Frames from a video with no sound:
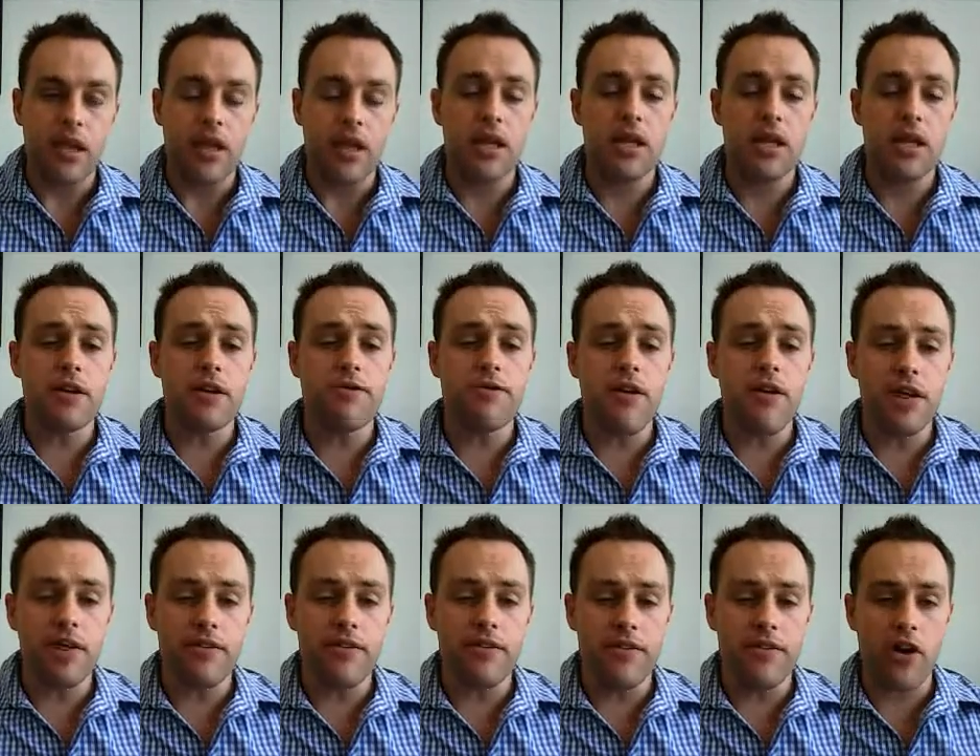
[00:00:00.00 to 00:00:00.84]
You can
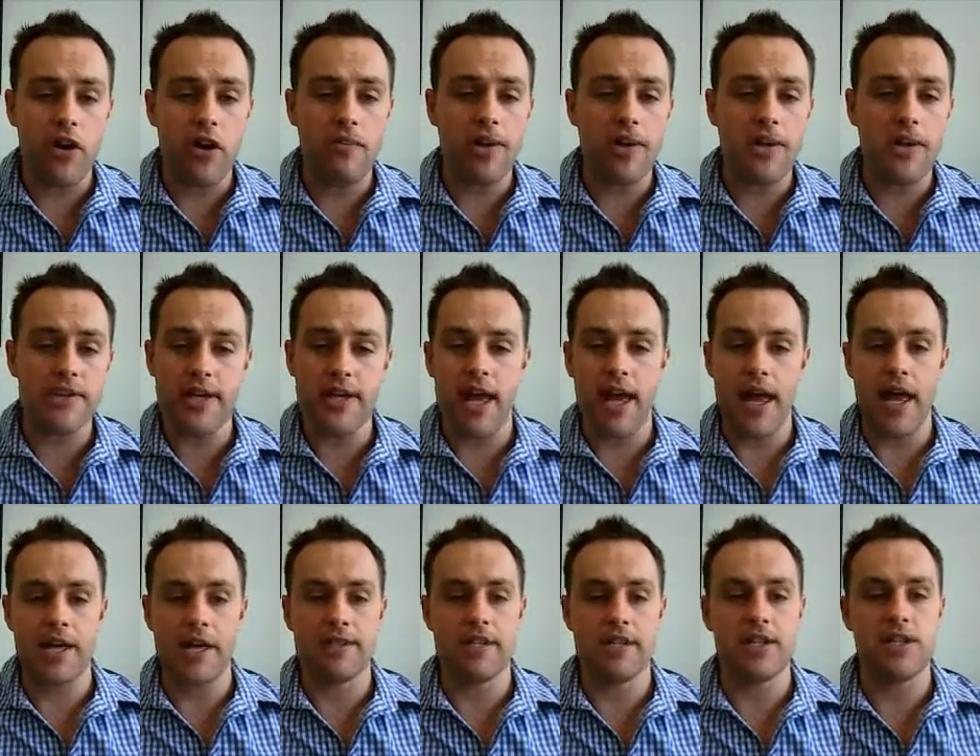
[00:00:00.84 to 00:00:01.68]
find the very best
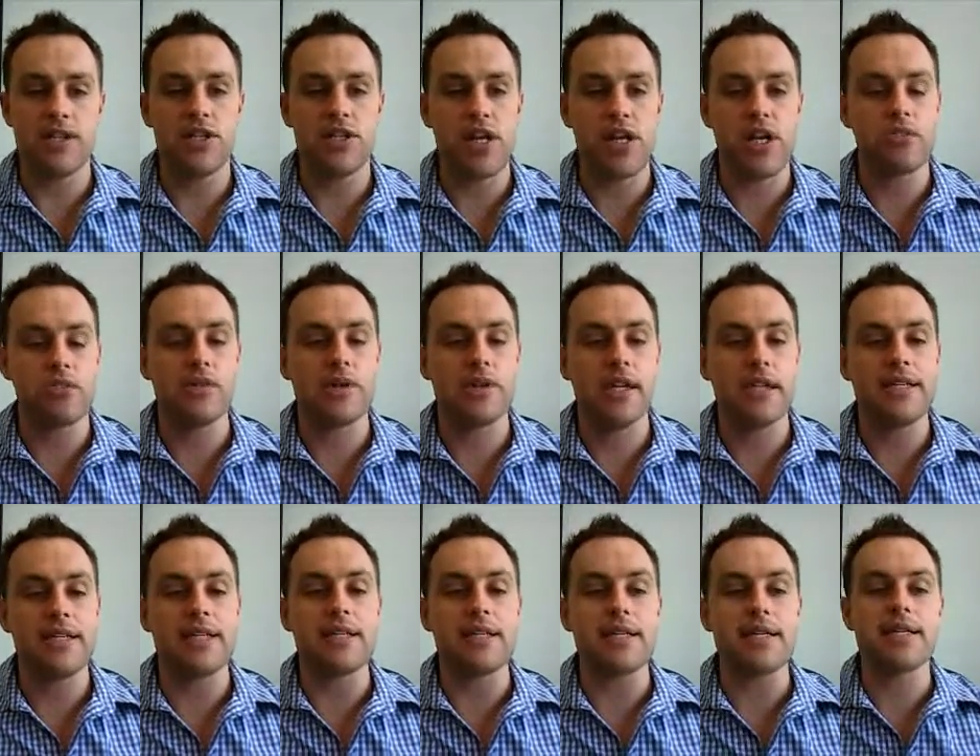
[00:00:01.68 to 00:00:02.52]
house at a genuinely
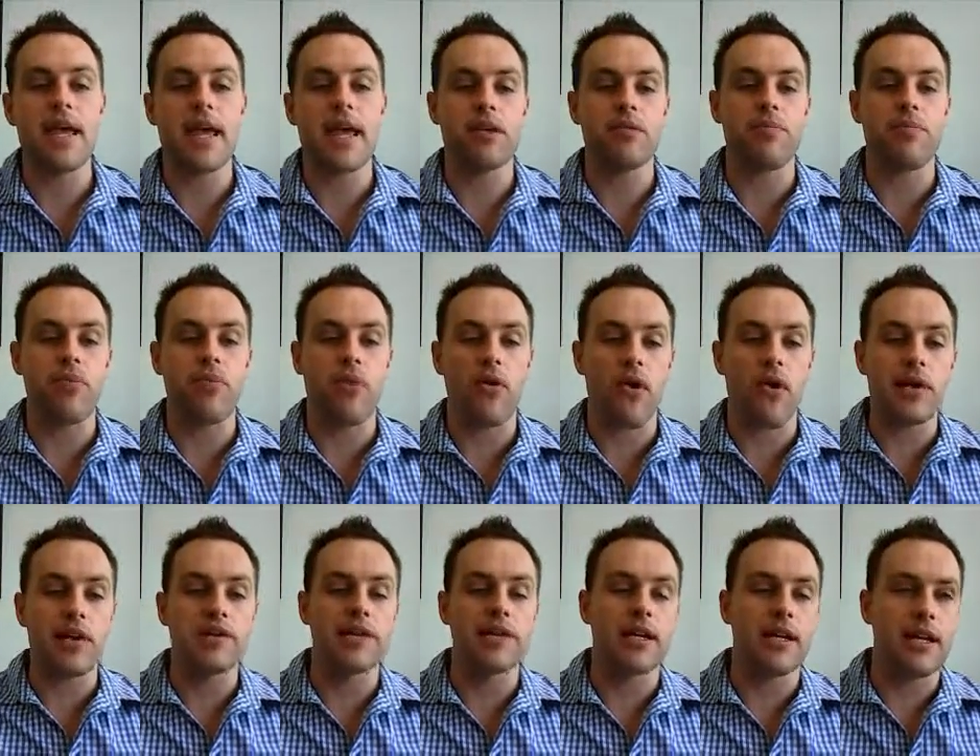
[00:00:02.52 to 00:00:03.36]
discounted
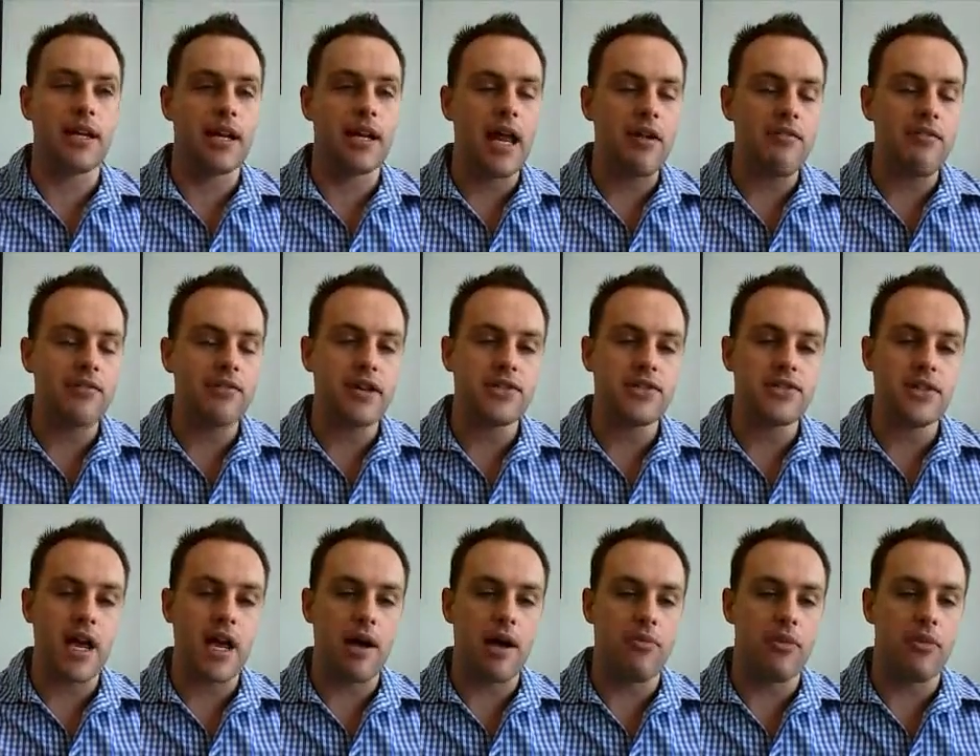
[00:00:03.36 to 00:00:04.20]
price in a lovely
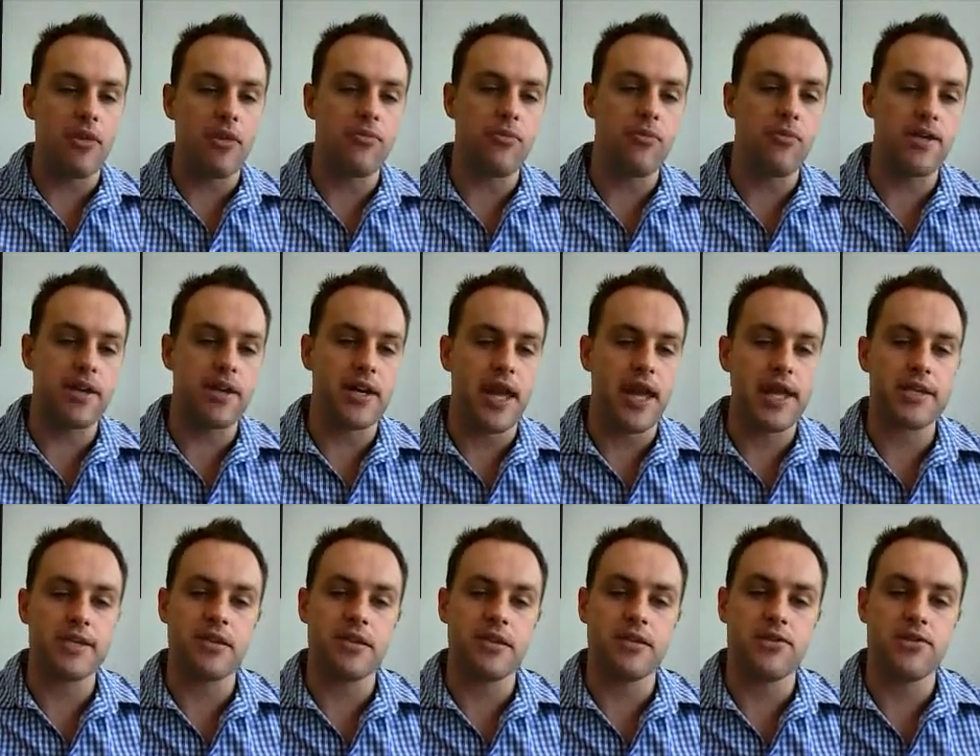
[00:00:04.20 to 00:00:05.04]
suburb with an
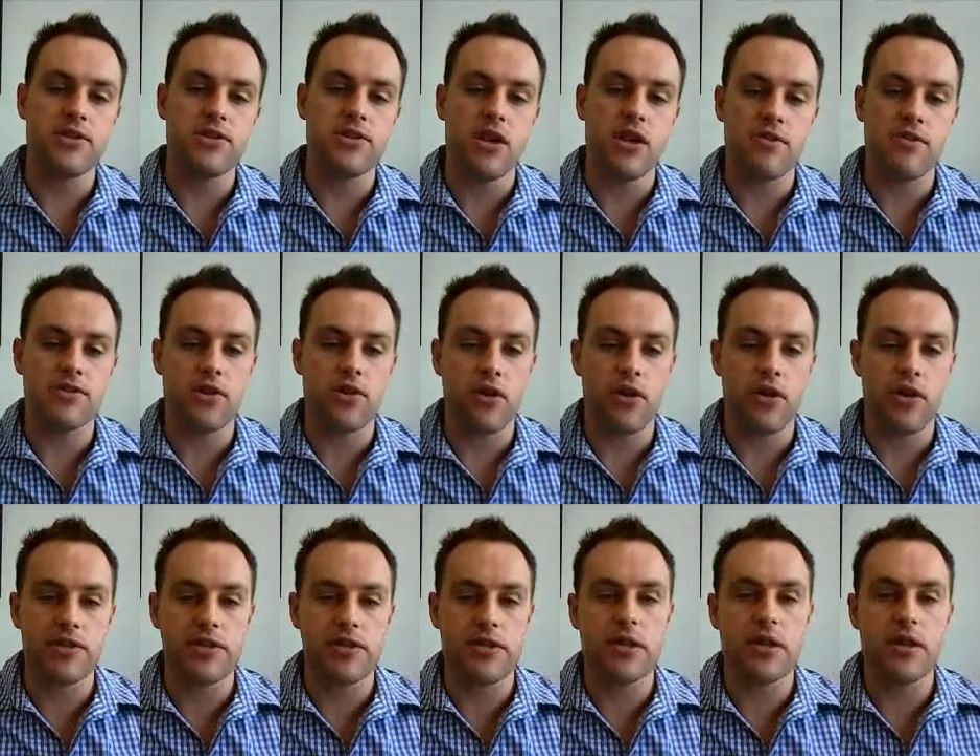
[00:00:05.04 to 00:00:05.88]
excellent
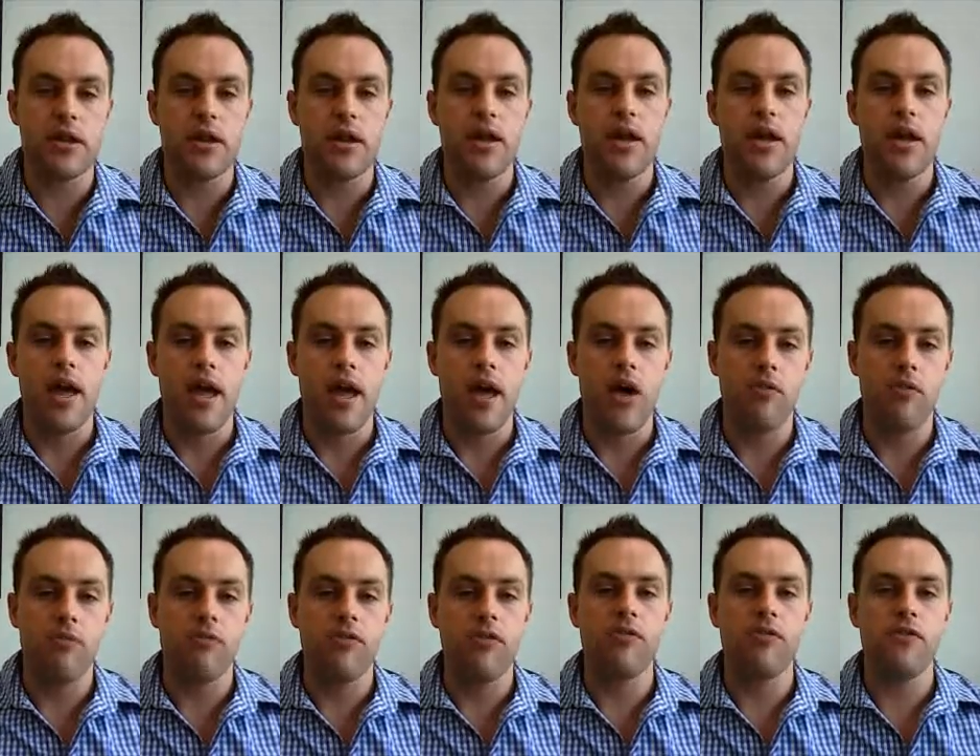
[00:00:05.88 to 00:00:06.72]
service-oriented,
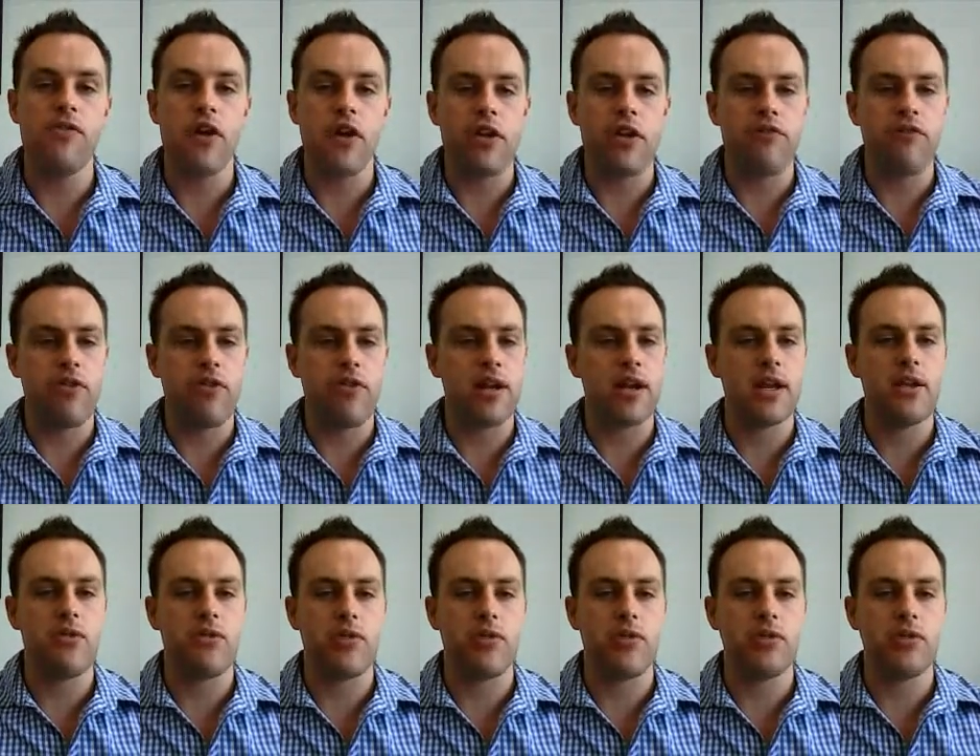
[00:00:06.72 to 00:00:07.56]
helpful, very
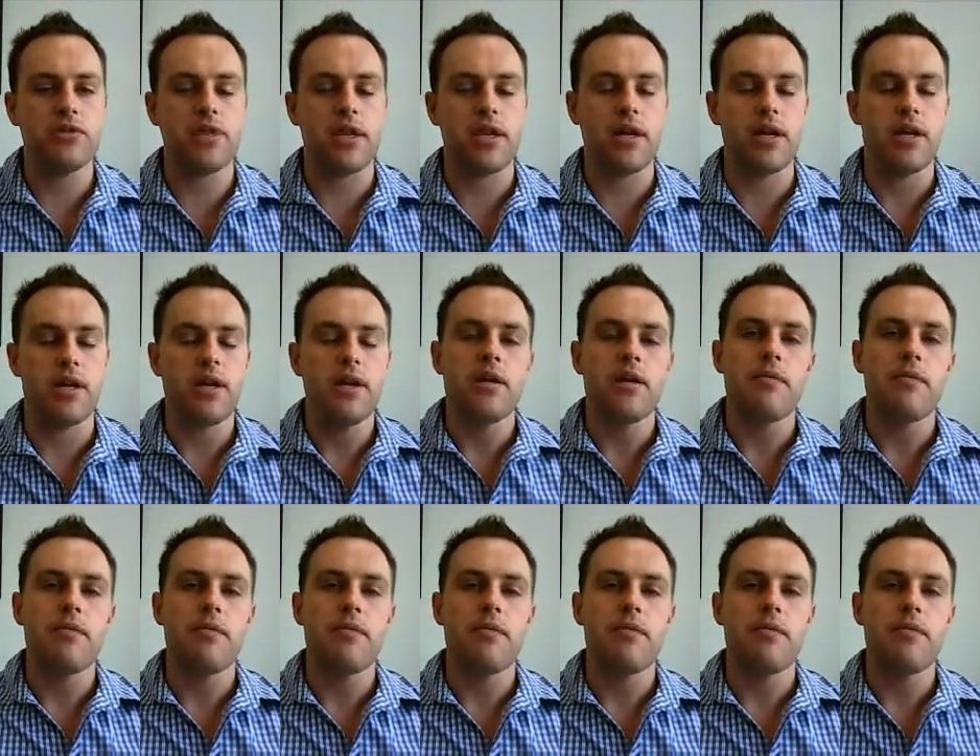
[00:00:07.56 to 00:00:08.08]
friendly realtor,